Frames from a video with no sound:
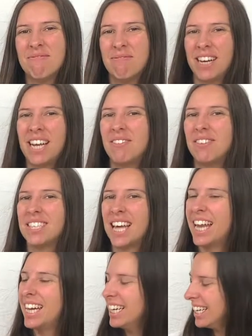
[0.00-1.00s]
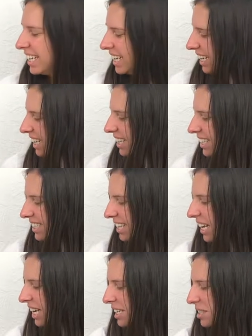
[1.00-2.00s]
My name is Hanna. This
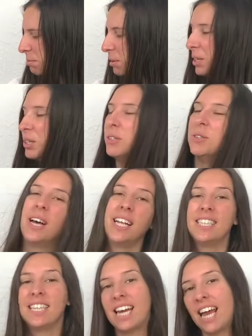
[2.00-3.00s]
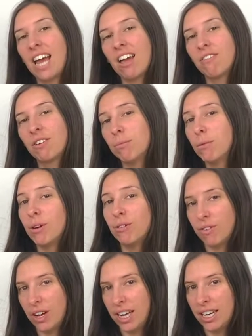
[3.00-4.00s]
guy is Baloo and today I've
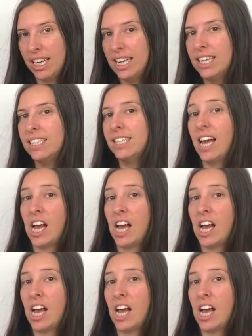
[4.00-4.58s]
commodified his